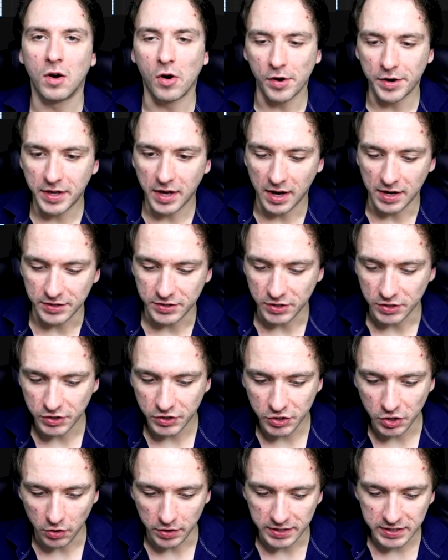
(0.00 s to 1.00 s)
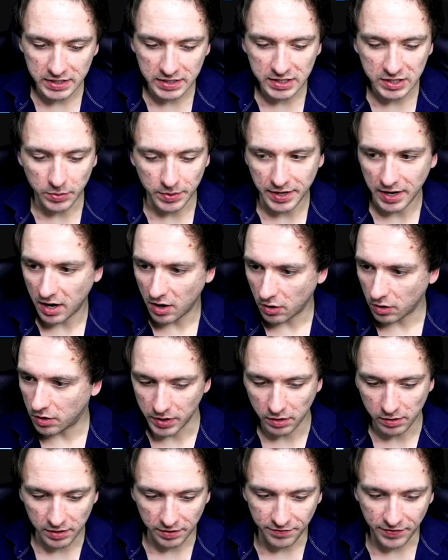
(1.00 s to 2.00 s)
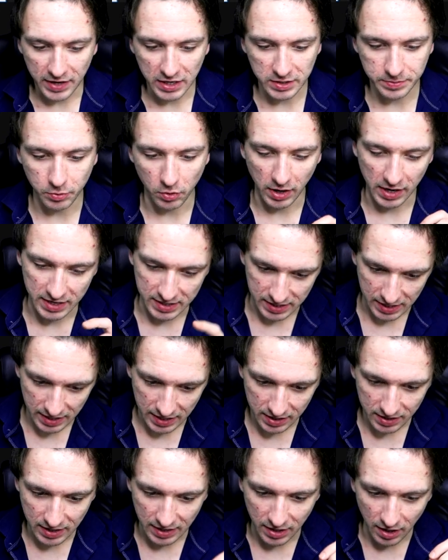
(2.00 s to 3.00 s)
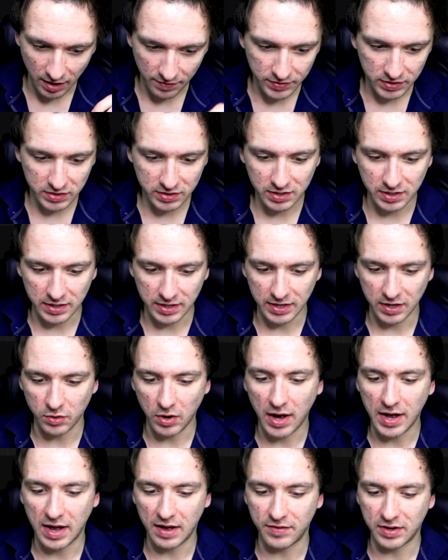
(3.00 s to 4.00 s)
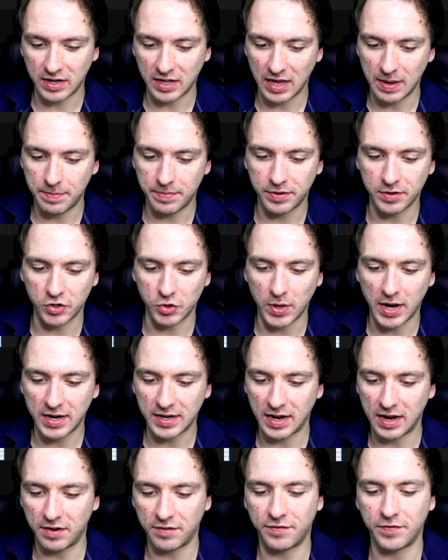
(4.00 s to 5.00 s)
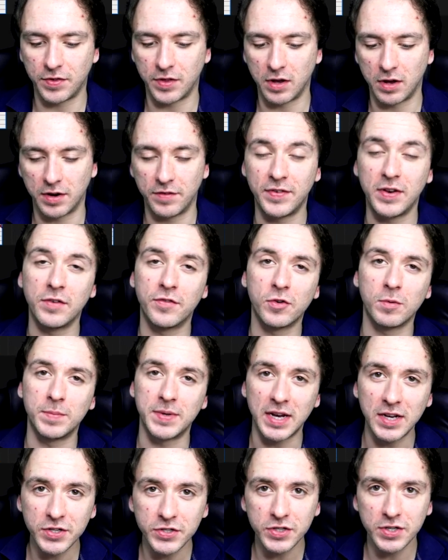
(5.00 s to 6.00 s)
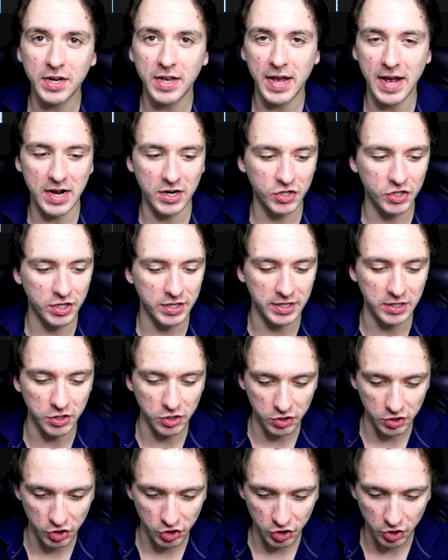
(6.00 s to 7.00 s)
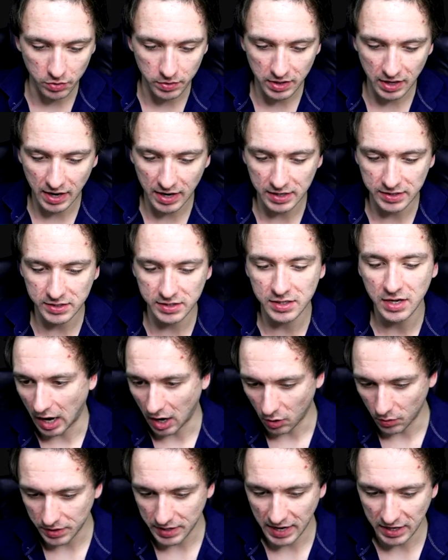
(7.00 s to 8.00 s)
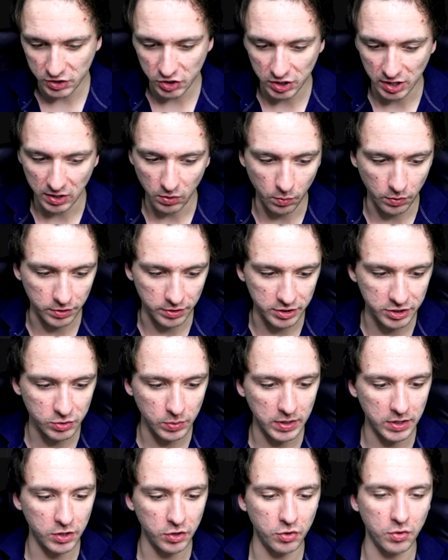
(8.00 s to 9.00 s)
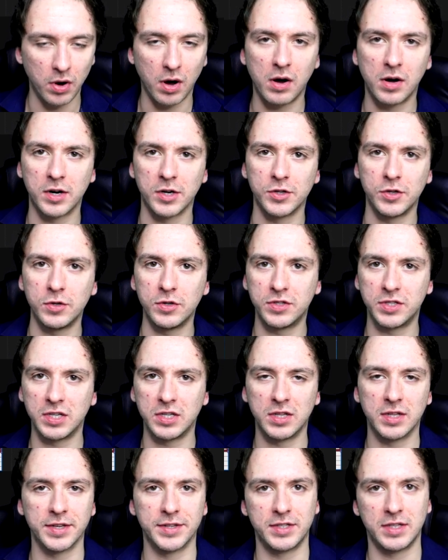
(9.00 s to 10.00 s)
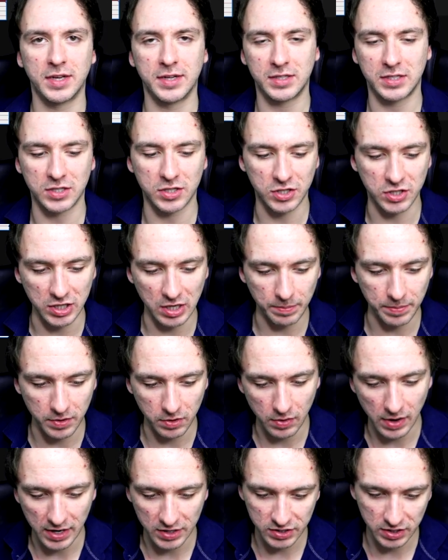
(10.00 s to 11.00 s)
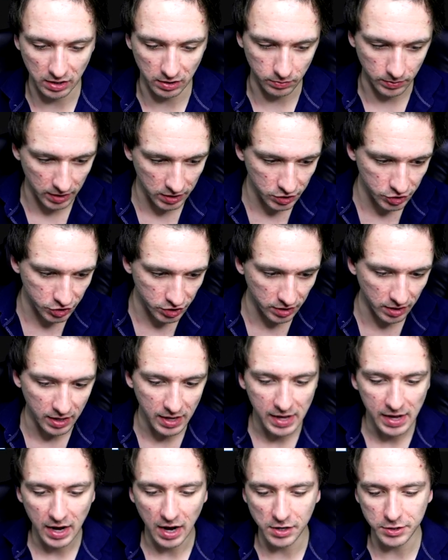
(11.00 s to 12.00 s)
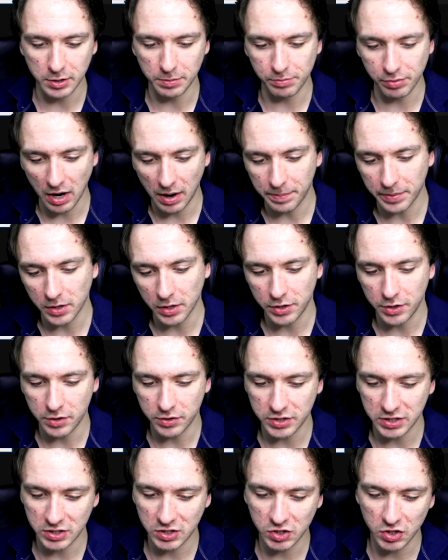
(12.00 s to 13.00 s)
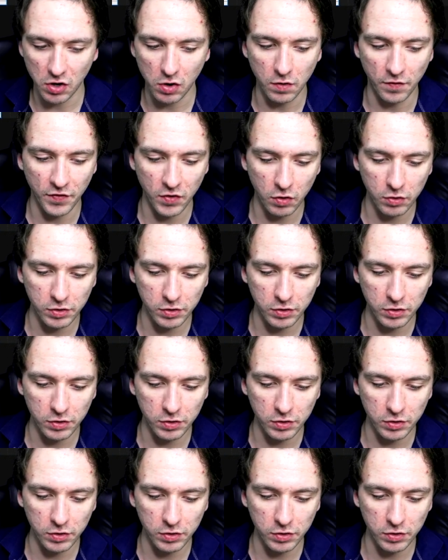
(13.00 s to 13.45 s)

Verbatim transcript: Alright guys, so as you can see right now, we are in Vegas Pro eighteen, and obviously I have a clip dragged in the, the video from yesterday actually, just to show you guys how it actually works when you are using the, like this G P U acceleration, how to properly use it. So of